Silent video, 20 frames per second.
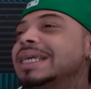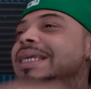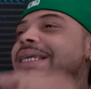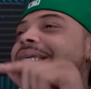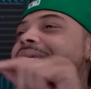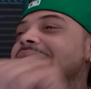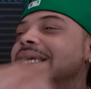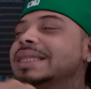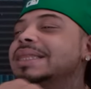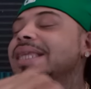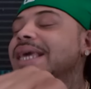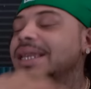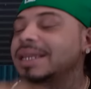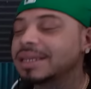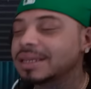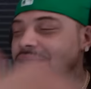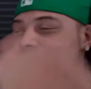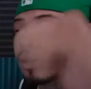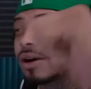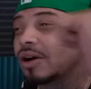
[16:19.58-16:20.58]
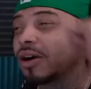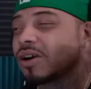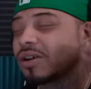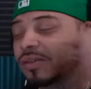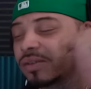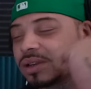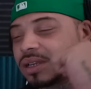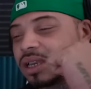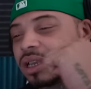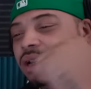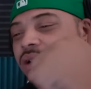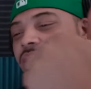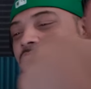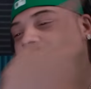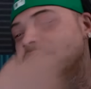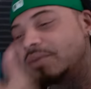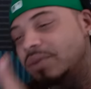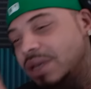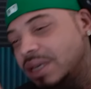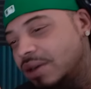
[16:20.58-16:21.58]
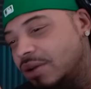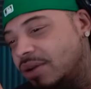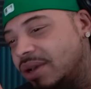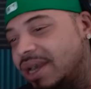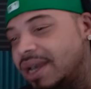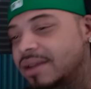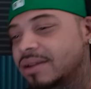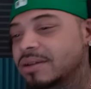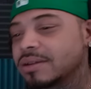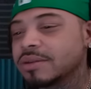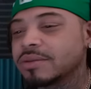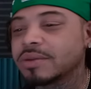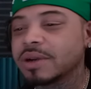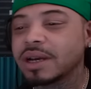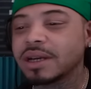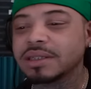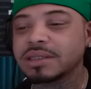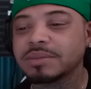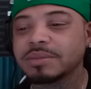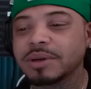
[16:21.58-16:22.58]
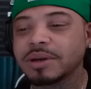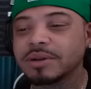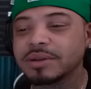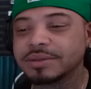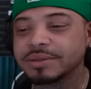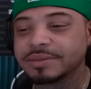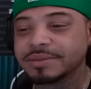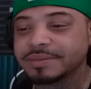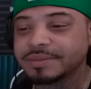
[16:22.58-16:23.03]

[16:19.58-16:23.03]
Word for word: Get that nigga over here and we gonna handle the rest, bro.